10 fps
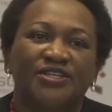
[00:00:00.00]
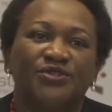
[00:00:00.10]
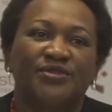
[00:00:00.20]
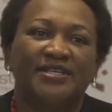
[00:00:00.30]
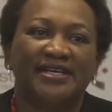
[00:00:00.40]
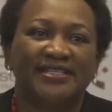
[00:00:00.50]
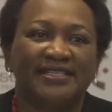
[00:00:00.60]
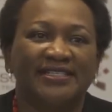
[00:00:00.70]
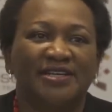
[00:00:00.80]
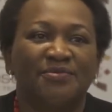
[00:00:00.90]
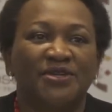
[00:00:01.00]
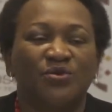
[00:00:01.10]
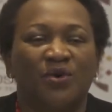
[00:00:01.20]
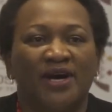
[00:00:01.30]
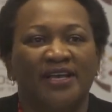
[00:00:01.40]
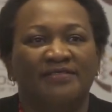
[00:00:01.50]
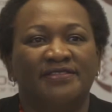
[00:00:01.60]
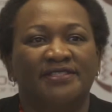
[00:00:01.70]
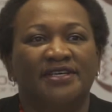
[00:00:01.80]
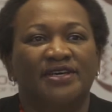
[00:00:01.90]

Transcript: to the nurses and midwives